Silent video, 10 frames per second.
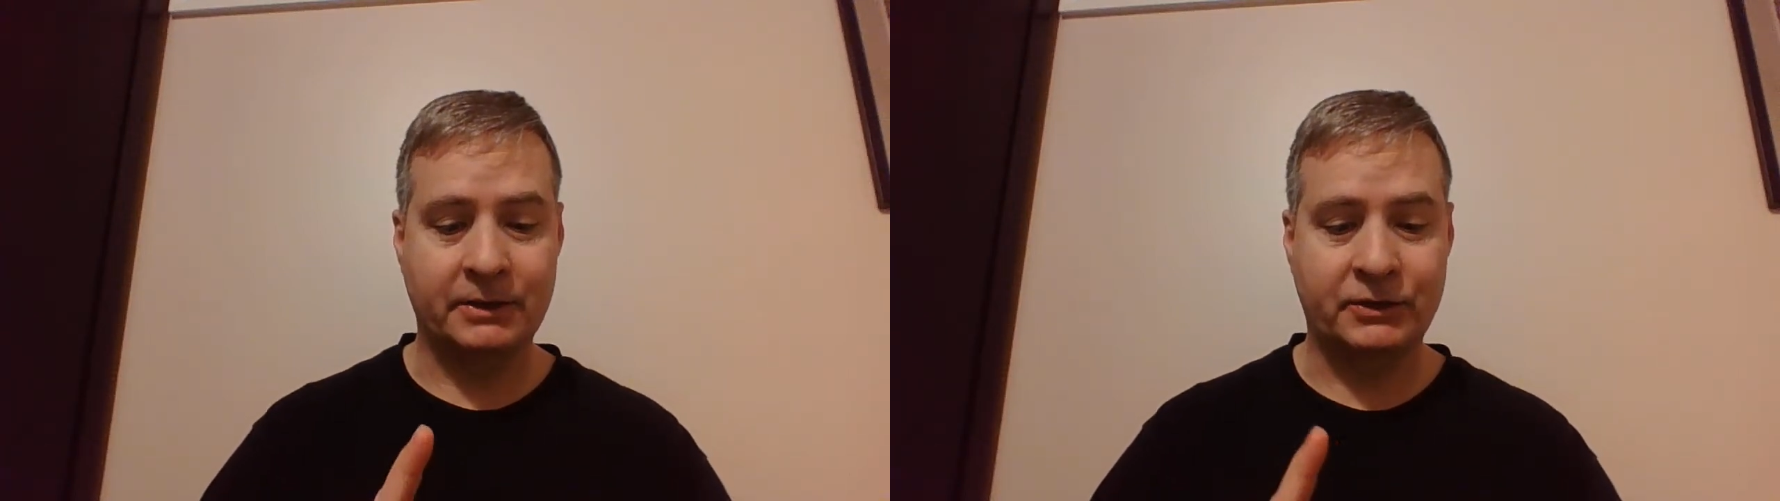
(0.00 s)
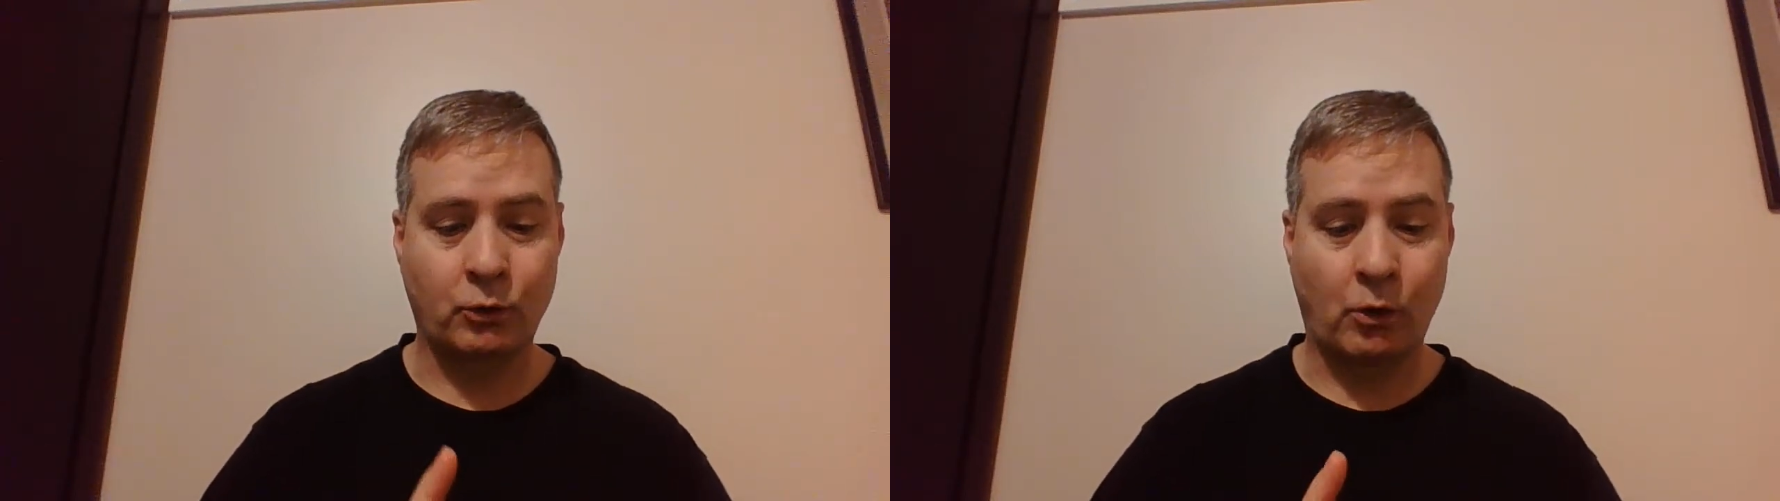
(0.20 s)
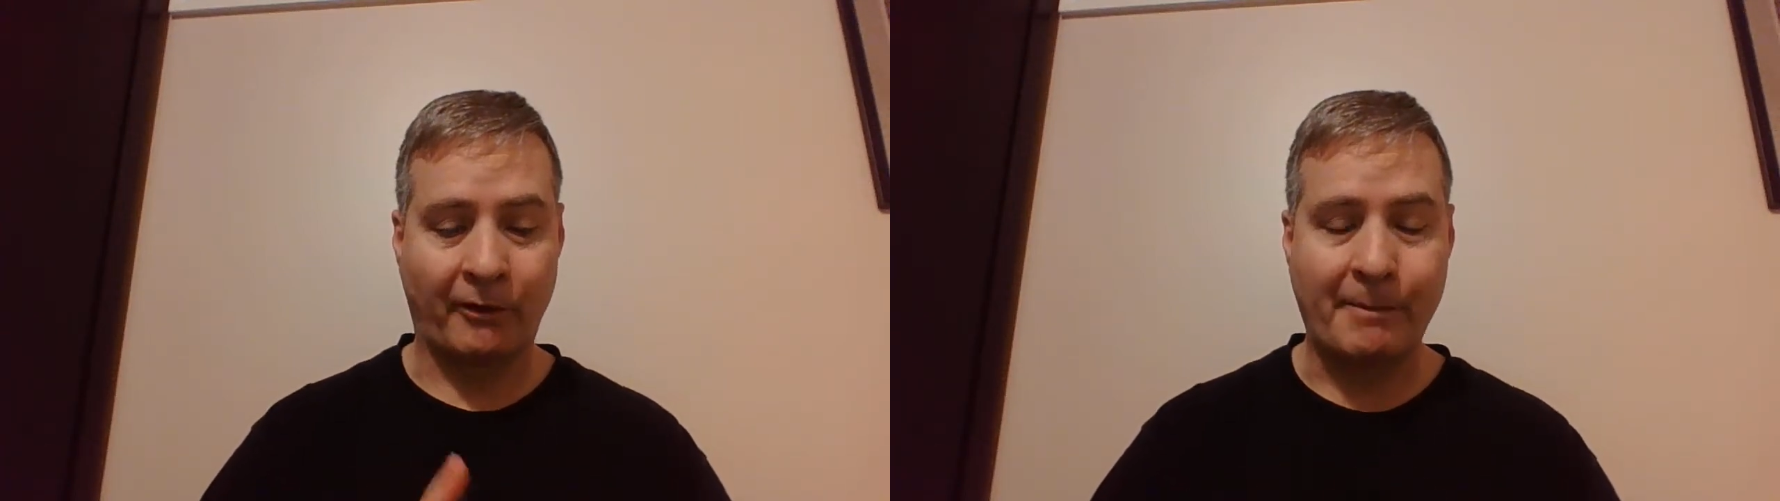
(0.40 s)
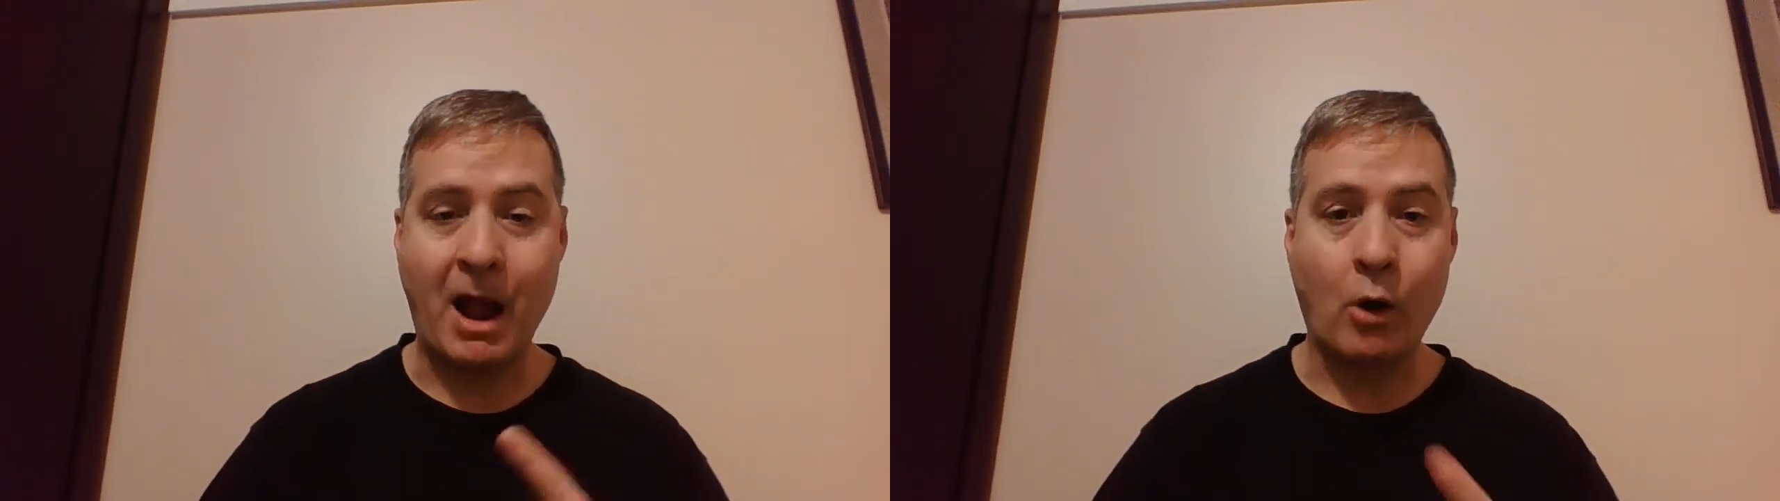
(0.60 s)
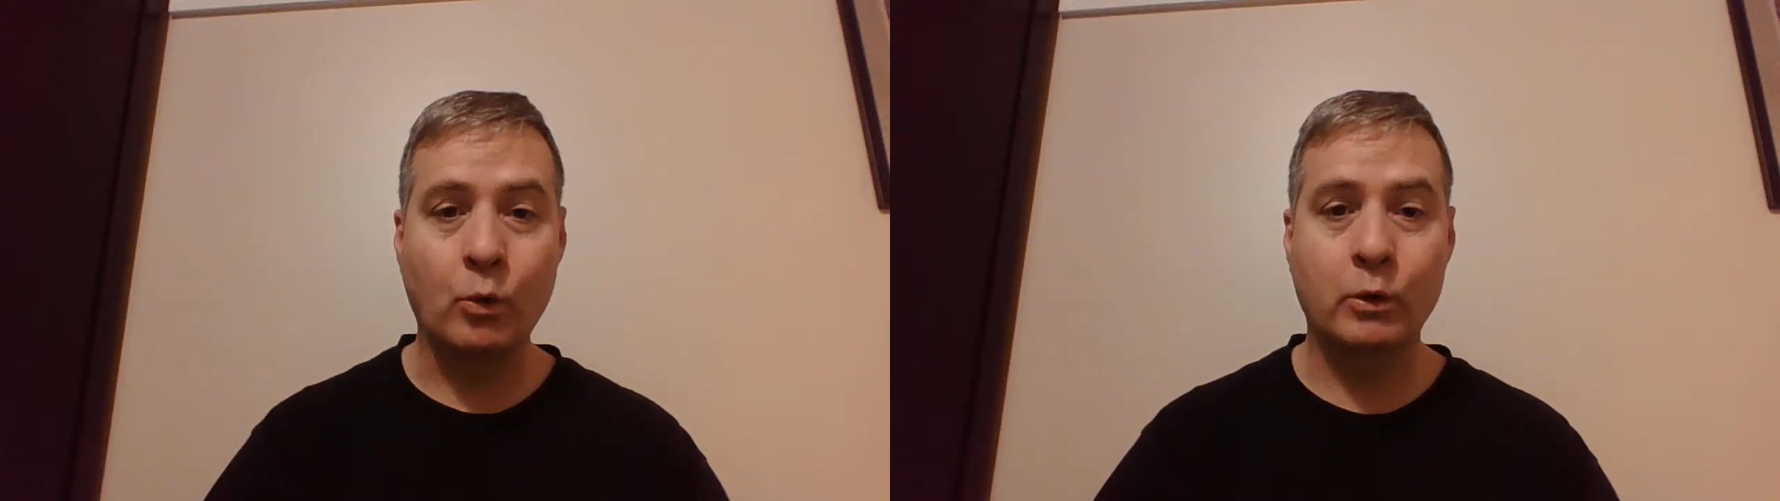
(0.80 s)
a scroll of
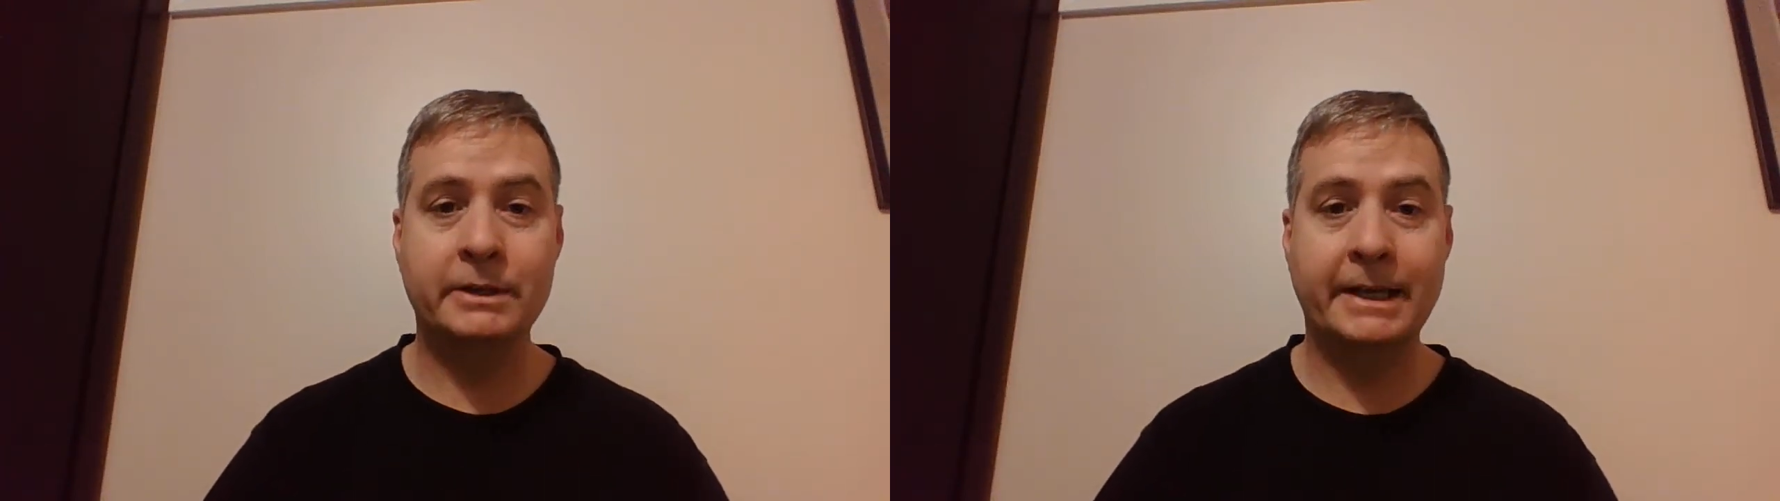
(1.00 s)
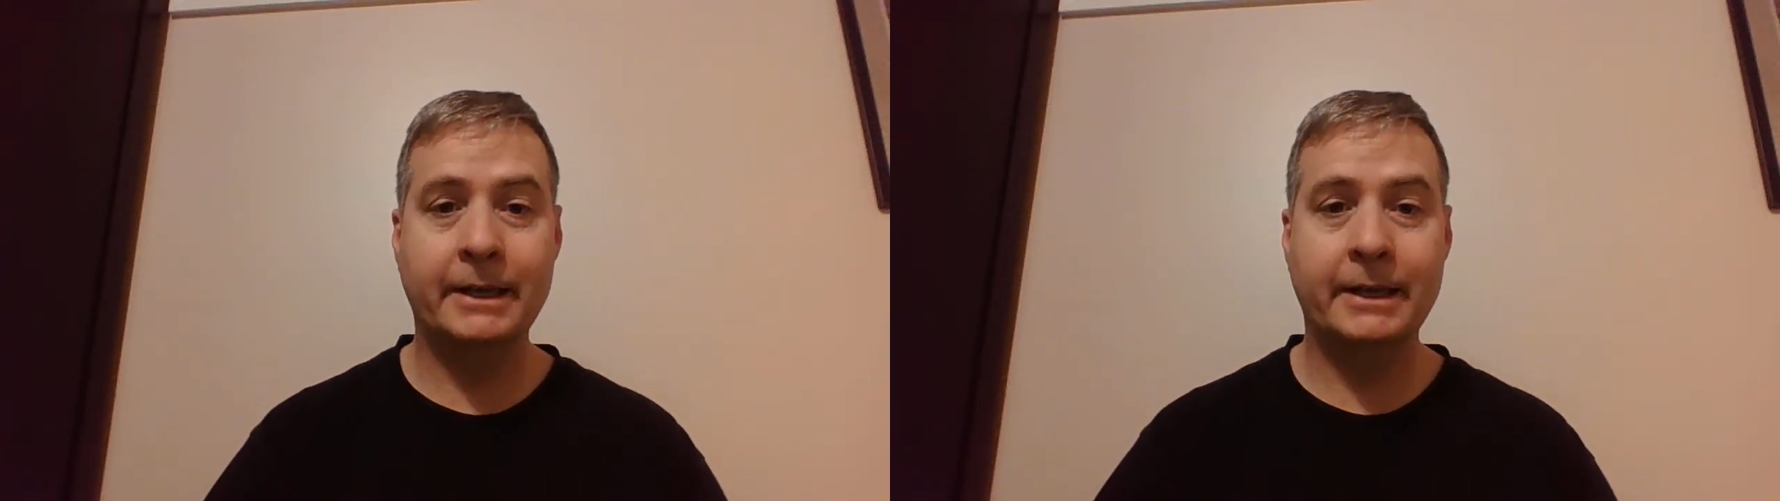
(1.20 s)
Power Word